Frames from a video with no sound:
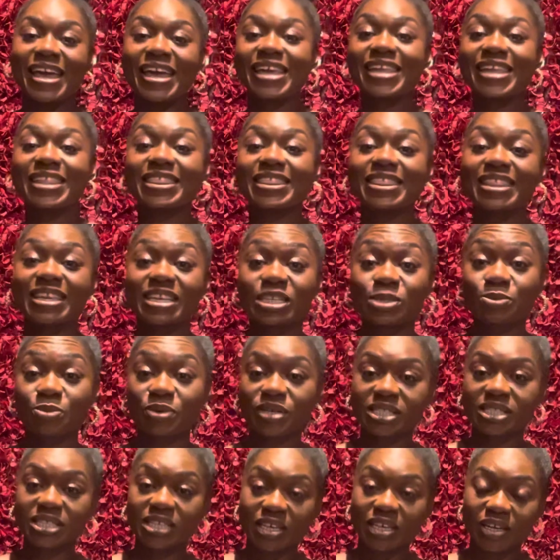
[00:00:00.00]
In this
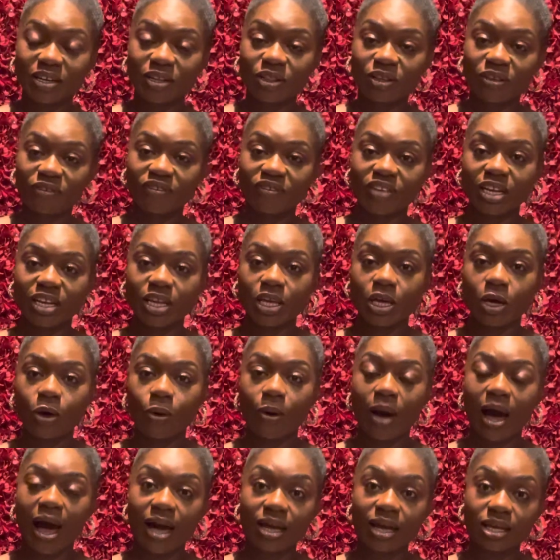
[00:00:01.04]
particular
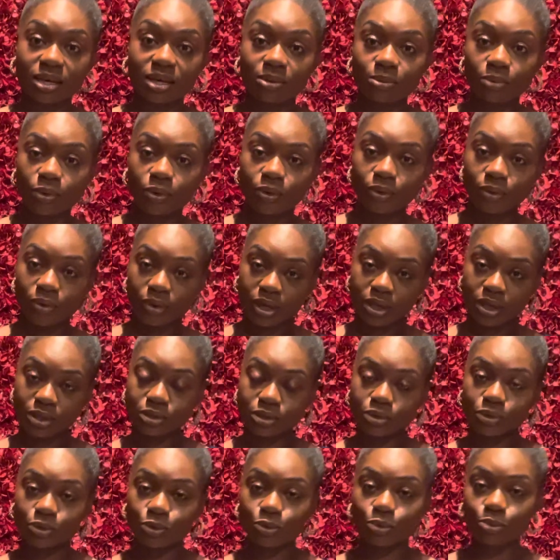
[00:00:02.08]
video, I am going
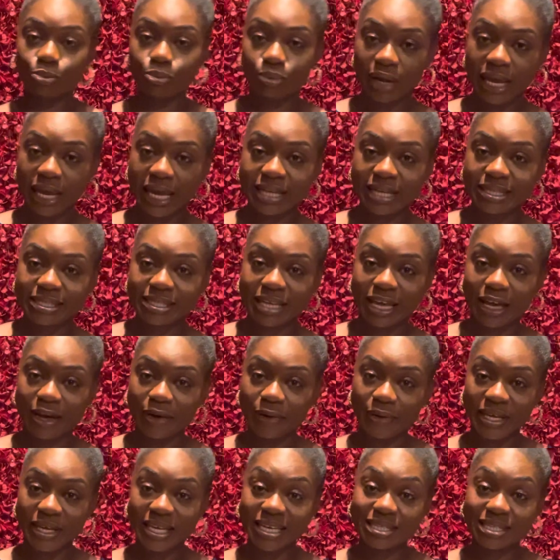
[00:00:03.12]
to break
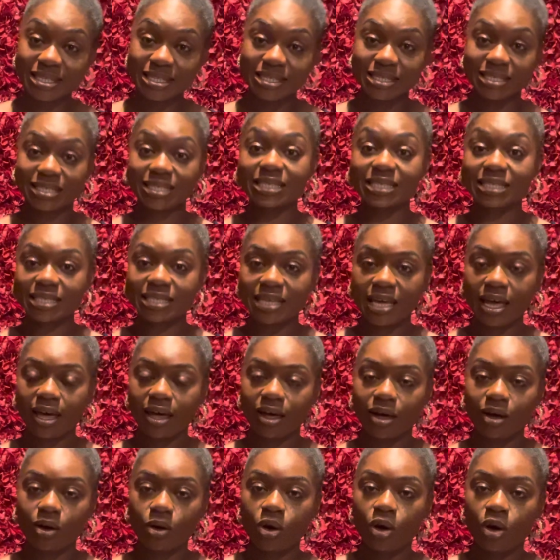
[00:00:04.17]
down in
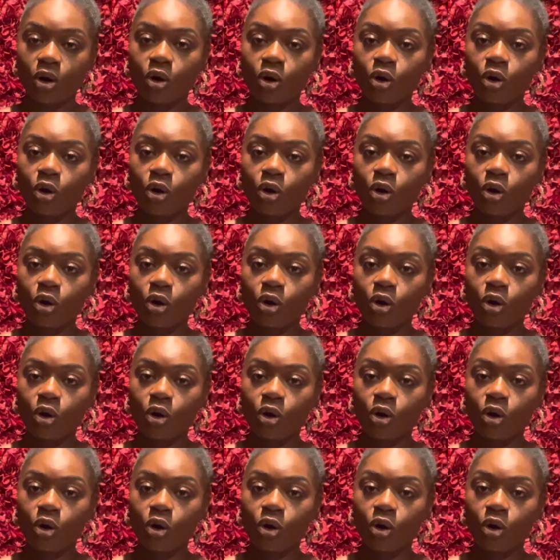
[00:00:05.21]
detail